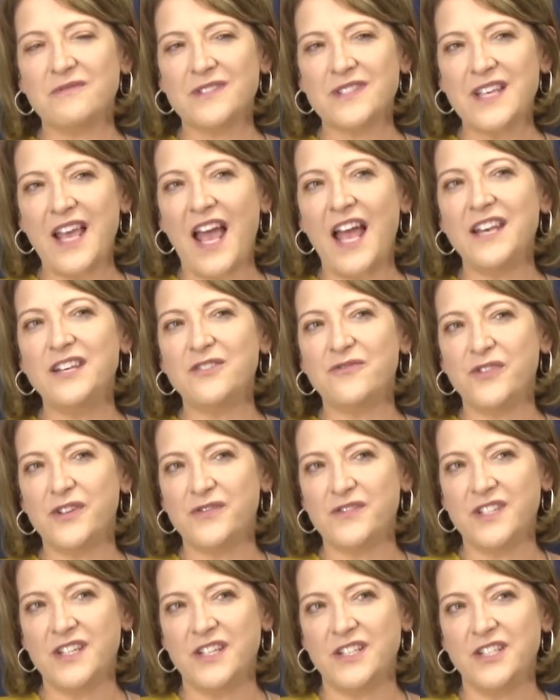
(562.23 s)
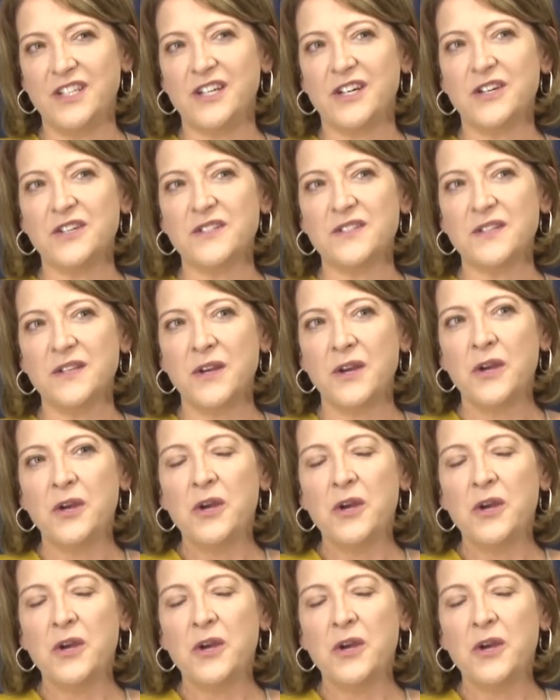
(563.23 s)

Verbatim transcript: 10 to 15 years,